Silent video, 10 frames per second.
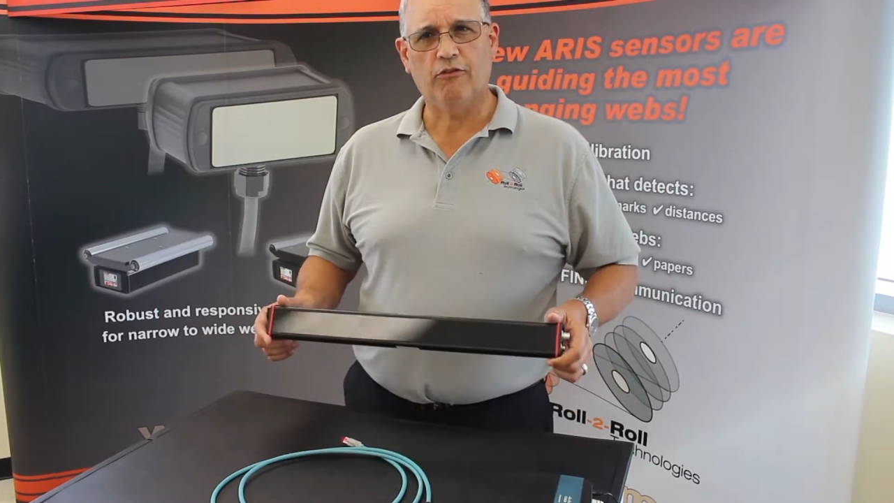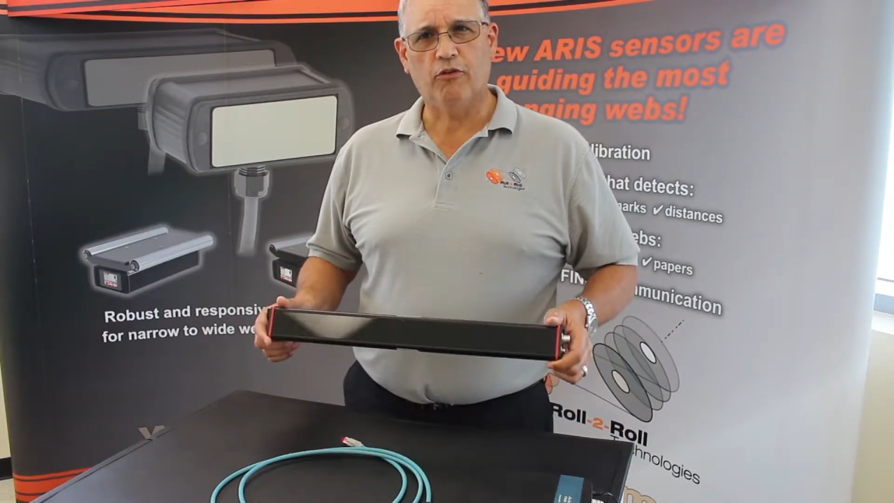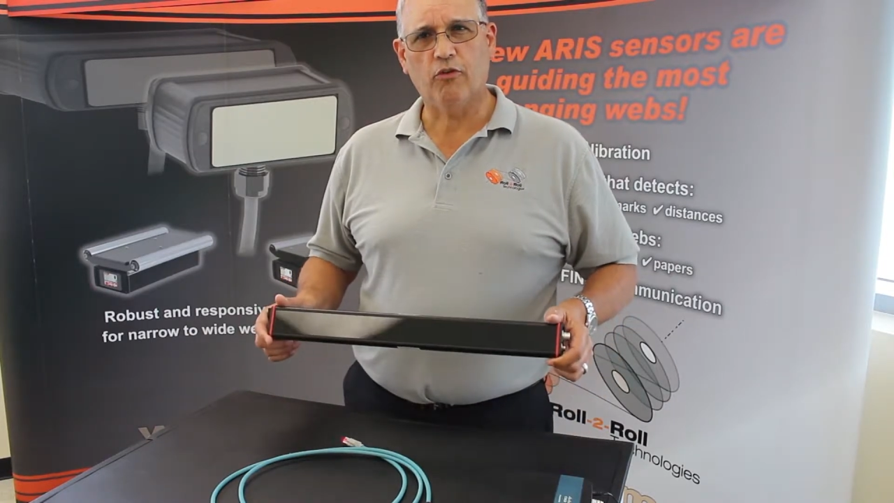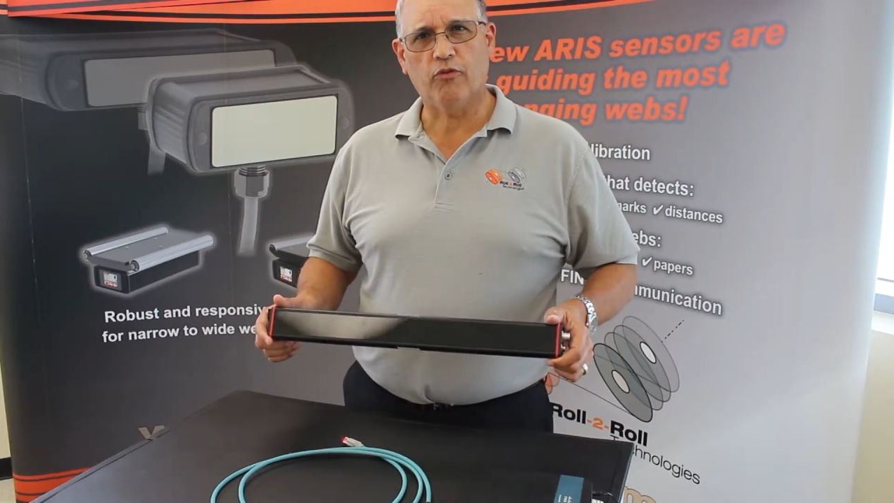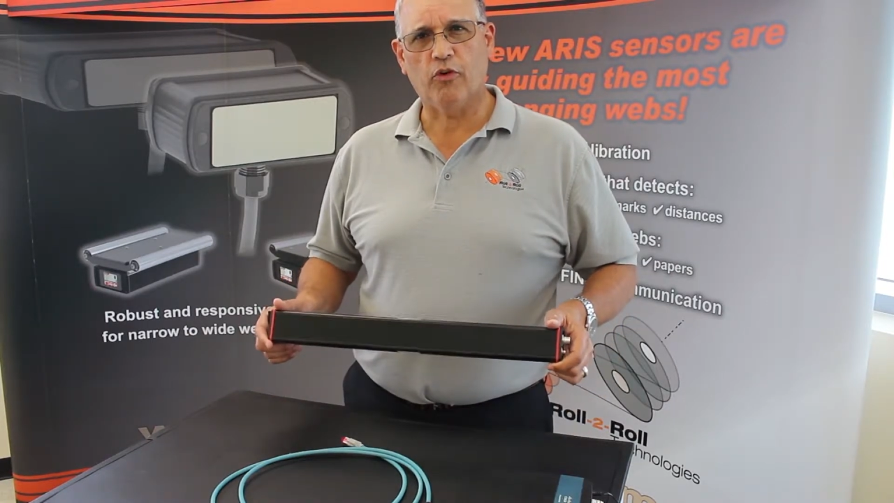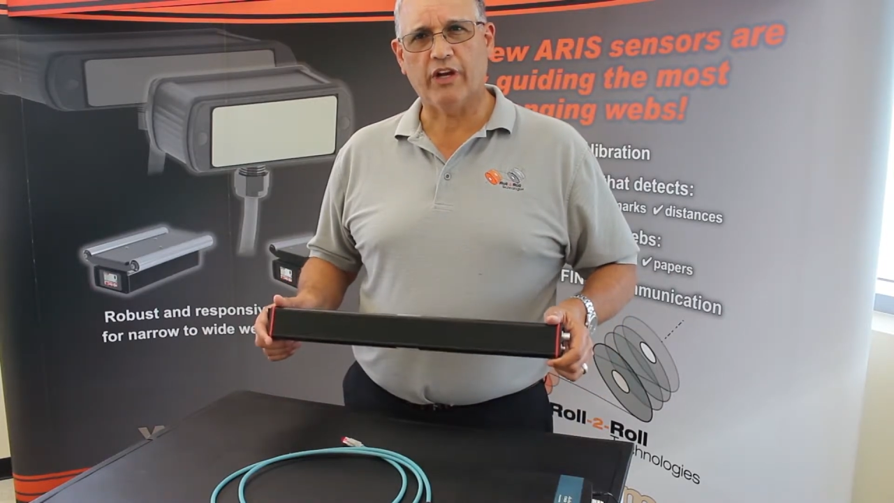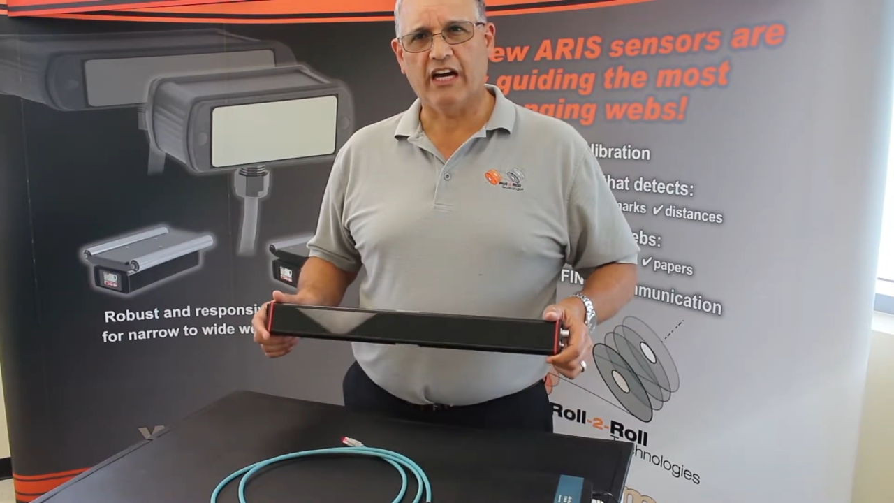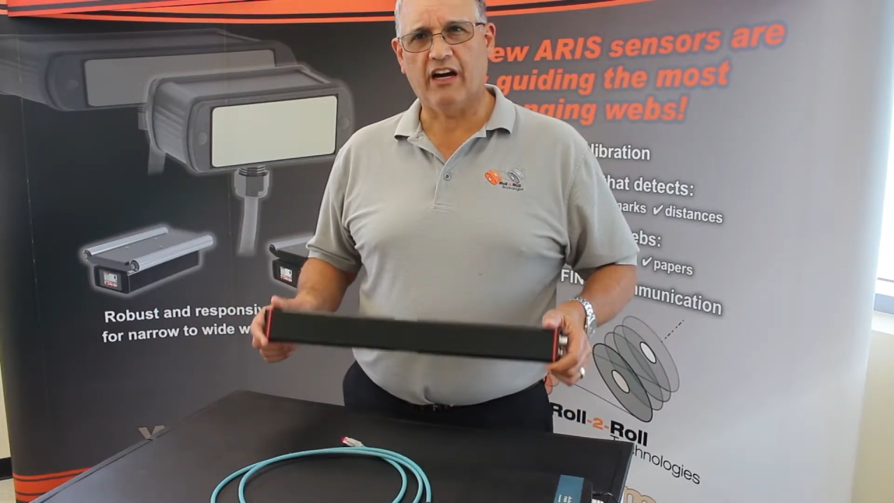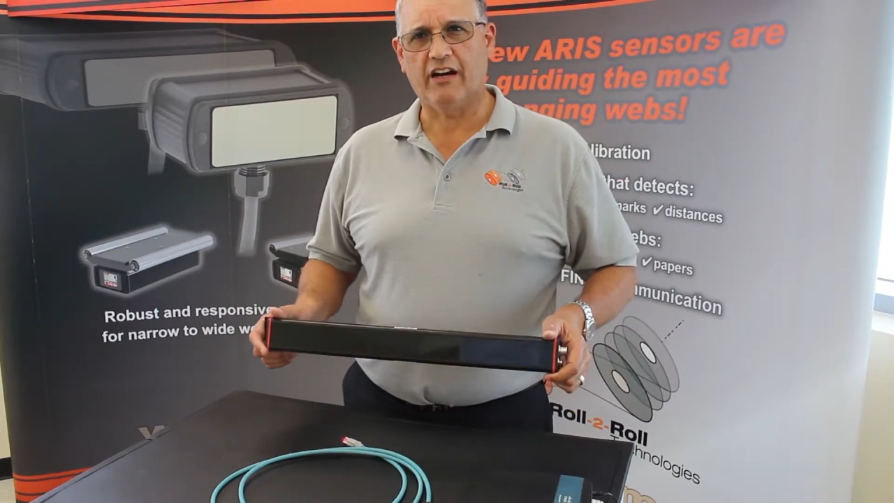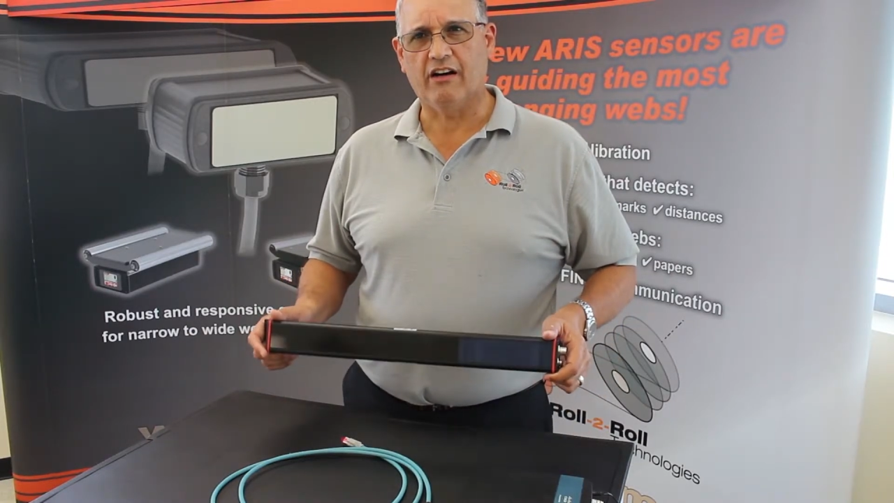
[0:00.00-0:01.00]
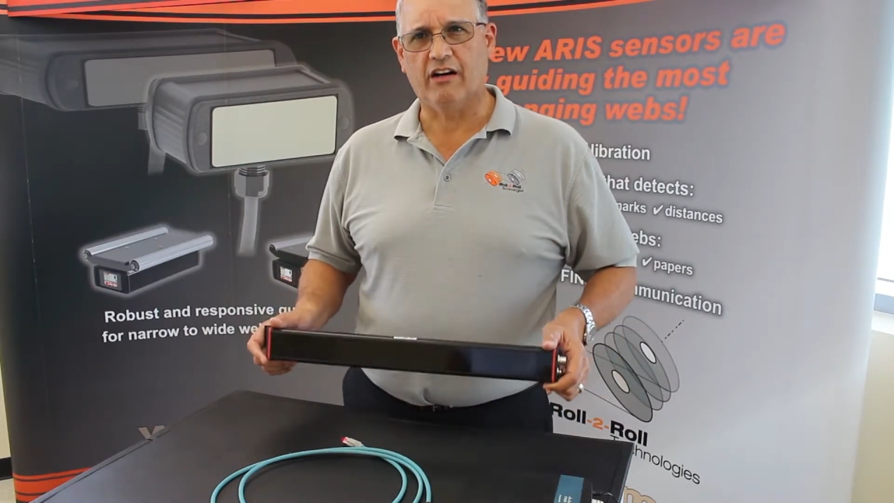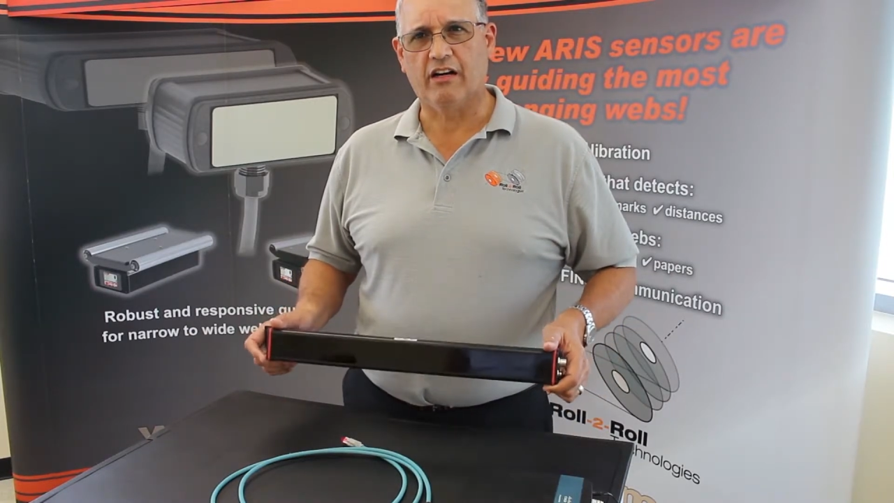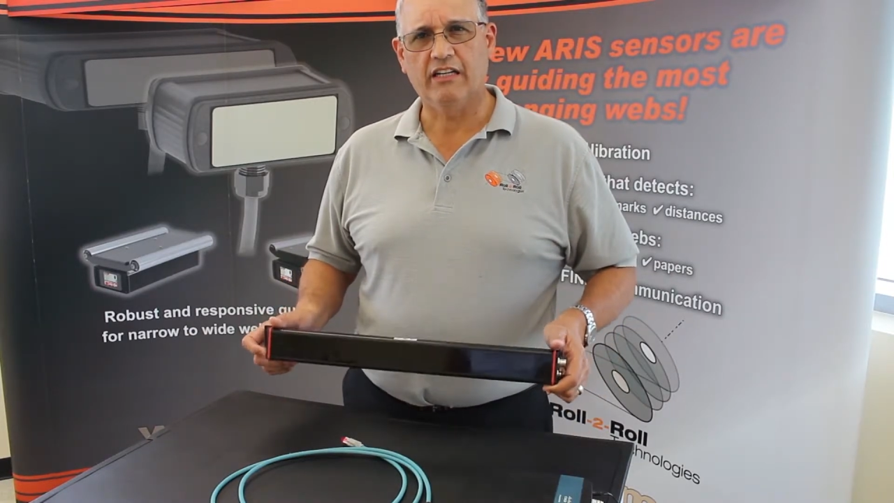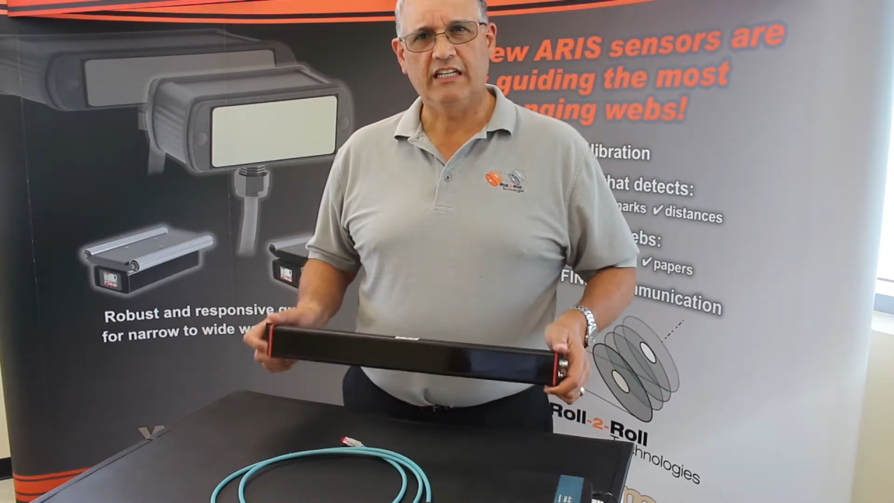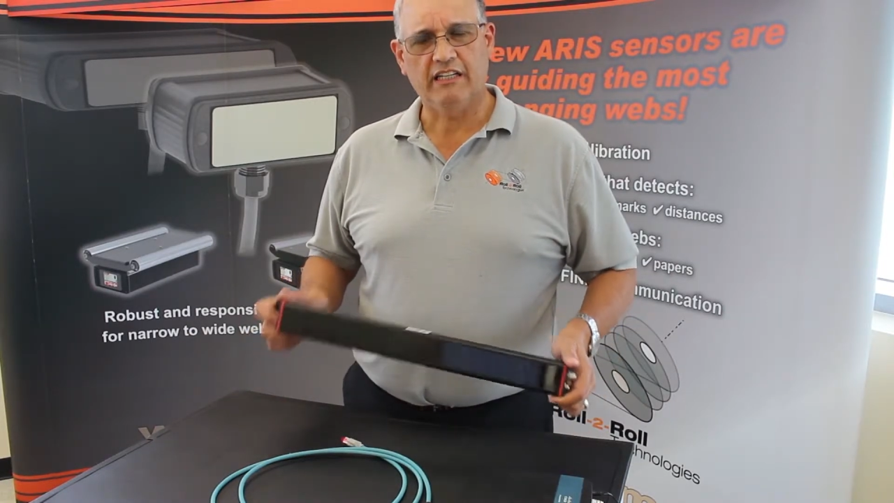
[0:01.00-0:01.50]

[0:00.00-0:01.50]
440IR,